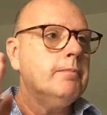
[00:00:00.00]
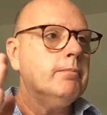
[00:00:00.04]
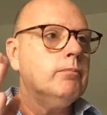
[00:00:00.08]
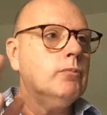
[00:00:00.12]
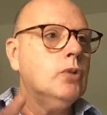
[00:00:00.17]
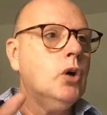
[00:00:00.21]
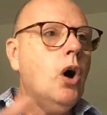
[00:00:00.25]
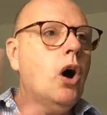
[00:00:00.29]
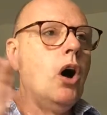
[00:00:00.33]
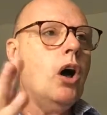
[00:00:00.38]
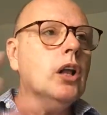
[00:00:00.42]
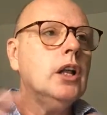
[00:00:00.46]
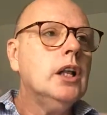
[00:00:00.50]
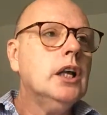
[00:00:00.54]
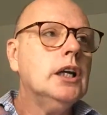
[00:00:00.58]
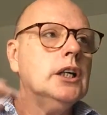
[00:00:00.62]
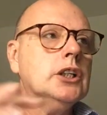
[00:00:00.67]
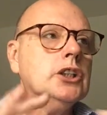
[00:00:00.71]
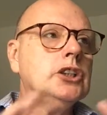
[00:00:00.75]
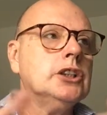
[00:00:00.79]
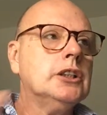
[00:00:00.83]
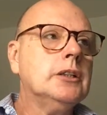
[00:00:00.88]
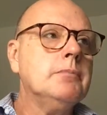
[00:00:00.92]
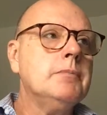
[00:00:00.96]

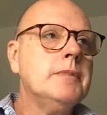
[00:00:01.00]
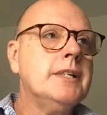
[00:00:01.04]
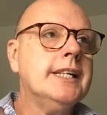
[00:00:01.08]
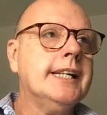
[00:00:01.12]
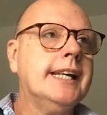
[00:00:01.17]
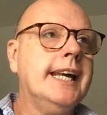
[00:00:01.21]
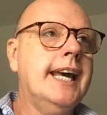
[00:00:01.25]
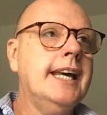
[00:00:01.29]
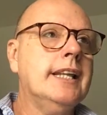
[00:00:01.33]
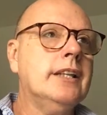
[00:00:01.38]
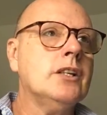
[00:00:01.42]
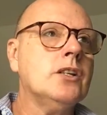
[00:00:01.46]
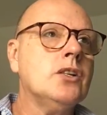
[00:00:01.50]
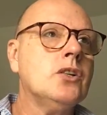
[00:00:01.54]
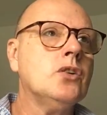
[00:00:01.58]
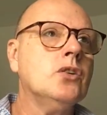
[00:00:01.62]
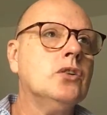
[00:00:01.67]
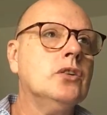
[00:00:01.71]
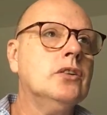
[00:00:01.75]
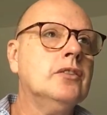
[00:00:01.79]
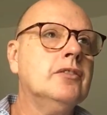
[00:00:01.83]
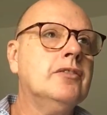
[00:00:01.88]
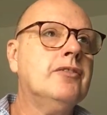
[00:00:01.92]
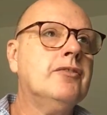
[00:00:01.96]
collage them together,
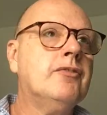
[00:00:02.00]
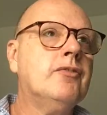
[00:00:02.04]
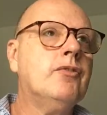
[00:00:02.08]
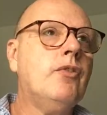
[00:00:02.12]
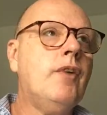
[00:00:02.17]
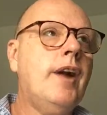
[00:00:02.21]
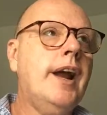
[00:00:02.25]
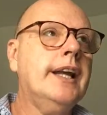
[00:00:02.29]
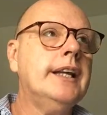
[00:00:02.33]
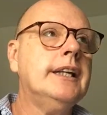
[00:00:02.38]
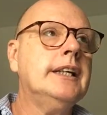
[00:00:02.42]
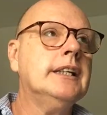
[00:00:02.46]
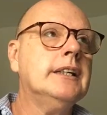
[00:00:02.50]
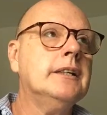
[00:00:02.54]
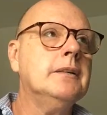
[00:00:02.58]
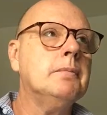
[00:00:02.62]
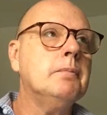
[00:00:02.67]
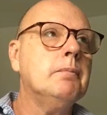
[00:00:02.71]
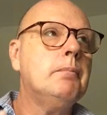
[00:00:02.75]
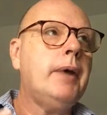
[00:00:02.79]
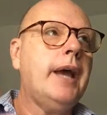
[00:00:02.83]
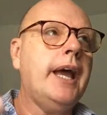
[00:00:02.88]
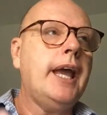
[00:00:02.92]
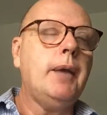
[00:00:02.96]
sort of
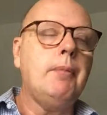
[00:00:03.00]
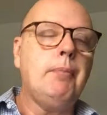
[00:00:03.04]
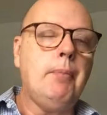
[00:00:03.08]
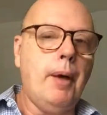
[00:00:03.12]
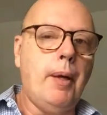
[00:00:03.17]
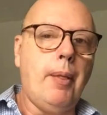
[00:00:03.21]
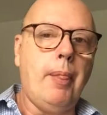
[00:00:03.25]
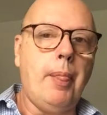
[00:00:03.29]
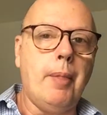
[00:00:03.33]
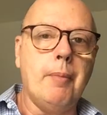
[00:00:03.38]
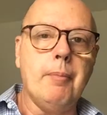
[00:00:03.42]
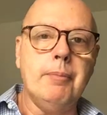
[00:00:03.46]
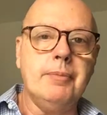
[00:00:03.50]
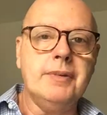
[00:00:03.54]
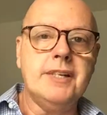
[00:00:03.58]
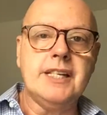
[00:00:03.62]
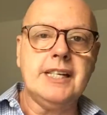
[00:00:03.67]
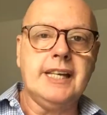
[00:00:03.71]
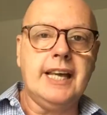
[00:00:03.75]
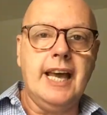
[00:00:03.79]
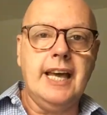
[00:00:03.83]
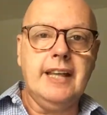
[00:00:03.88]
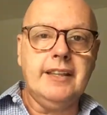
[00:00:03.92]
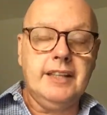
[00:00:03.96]
Franken paper them
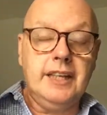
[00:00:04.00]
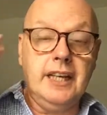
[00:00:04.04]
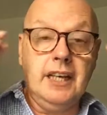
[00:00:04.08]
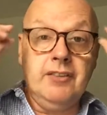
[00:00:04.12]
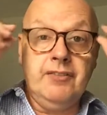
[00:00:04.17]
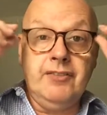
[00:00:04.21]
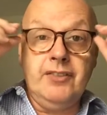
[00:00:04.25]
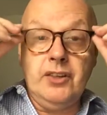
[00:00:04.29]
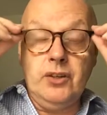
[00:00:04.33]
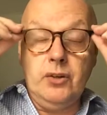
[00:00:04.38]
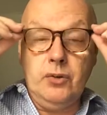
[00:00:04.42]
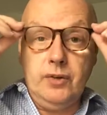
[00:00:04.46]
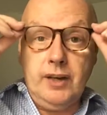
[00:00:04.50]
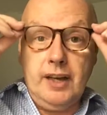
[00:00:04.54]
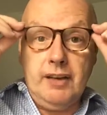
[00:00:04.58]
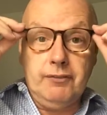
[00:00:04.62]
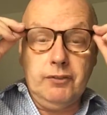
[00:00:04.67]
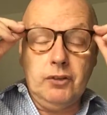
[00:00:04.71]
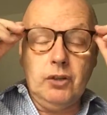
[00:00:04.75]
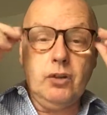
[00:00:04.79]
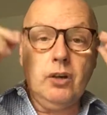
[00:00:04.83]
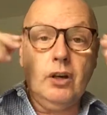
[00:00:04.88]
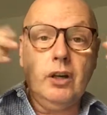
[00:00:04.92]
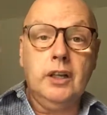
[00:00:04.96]
together if you
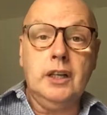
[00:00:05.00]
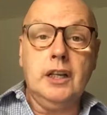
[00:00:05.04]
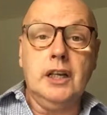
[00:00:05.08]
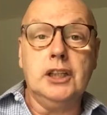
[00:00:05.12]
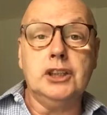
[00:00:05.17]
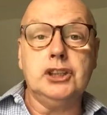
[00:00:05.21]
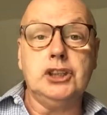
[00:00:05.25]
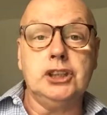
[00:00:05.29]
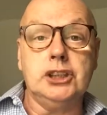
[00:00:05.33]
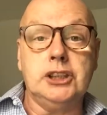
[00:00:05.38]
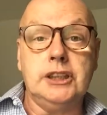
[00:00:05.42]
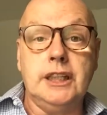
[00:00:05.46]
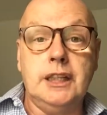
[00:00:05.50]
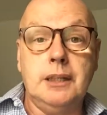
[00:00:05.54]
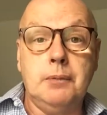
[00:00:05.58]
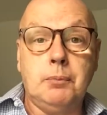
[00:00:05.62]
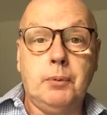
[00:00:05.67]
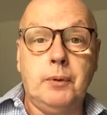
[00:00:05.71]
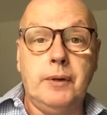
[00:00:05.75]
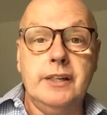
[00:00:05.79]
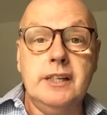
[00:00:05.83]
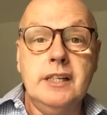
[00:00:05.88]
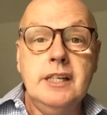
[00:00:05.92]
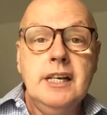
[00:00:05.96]
haven't got a larger gel
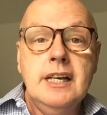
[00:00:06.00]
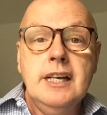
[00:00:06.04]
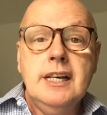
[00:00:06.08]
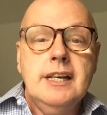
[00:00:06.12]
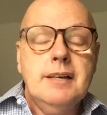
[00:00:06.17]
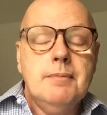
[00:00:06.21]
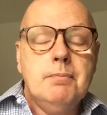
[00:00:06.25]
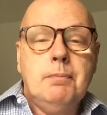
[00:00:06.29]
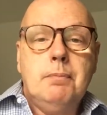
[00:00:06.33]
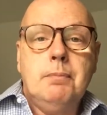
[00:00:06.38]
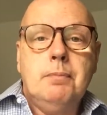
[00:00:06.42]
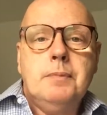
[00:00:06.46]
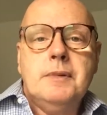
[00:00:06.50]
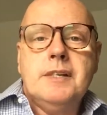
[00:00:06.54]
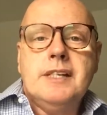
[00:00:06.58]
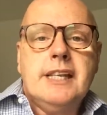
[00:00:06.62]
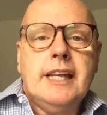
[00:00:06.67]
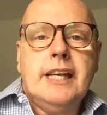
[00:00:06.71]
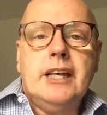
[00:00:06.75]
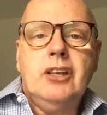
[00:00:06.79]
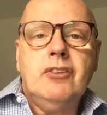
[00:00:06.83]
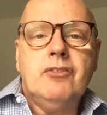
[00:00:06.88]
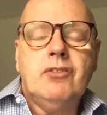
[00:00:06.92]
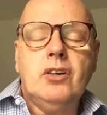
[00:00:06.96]
print.
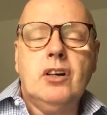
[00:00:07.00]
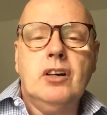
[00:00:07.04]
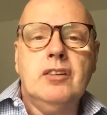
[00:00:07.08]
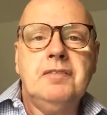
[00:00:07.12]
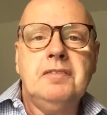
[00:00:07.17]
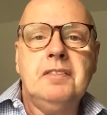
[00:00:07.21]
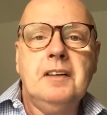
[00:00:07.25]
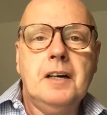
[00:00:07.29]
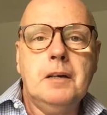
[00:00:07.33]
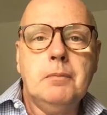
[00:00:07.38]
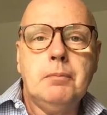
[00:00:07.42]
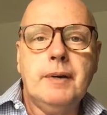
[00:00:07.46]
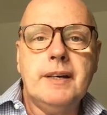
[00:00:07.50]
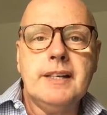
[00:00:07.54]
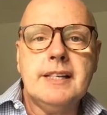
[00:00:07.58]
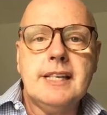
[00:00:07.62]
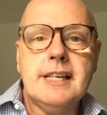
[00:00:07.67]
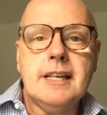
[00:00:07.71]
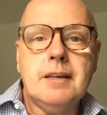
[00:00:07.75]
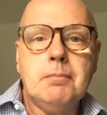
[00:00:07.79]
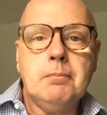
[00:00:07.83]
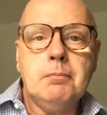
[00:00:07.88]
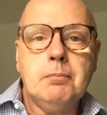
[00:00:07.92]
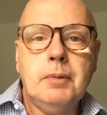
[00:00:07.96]
Say you've got a
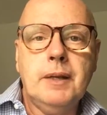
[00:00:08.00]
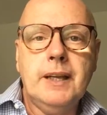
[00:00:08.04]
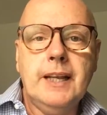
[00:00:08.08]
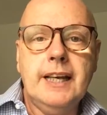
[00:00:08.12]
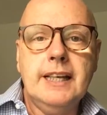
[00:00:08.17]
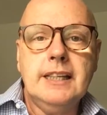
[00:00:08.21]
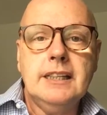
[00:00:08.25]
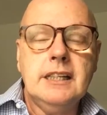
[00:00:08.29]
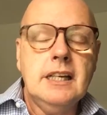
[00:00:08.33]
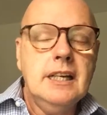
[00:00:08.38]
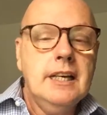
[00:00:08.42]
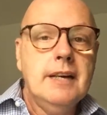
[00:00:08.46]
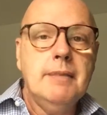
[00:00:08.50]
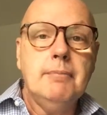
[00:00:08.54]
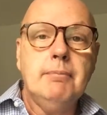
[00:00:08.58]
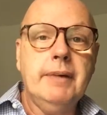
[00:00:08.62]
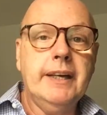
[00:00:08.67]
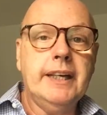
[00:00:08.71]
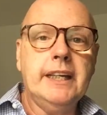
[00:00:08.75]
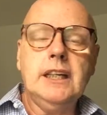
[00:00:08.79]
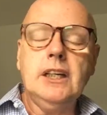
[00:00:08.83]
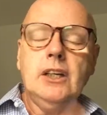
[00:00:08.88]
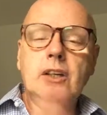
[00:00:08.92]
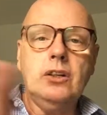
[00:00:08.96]
5x7 plate,
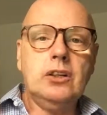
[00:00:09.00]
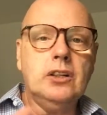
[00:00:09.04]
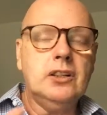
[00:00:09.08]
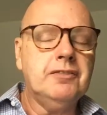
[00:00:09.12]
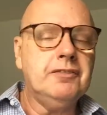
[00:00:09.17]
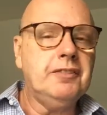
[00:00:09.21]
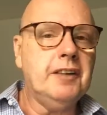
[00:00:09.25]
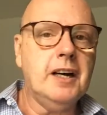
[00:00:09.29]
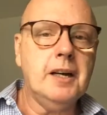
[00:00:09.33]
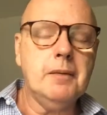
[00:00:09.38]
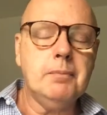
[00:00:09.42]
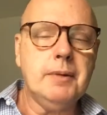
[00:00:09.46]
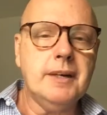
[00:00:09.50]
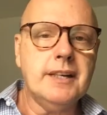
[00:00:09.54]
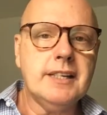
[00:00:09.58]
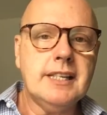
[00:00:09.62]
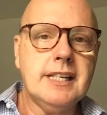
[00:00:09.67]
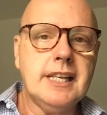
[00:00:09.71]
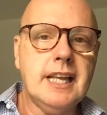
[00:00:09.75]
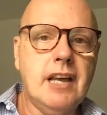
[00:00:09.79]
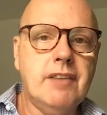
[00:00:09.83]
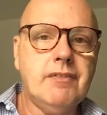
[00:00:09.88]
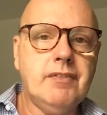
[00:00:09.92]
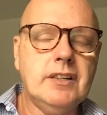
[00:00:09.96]
make a load of
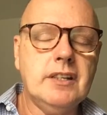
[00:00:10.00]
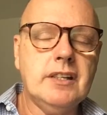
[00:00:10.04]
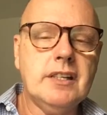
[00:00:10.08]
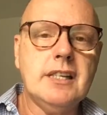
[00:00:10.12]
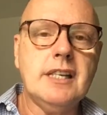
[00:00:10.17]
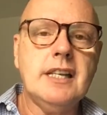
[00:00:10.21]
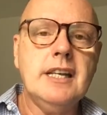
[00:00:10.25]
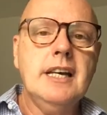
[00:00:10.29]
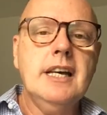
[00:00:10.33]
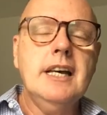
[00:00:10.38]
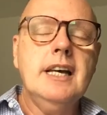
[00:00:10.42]
5x7s,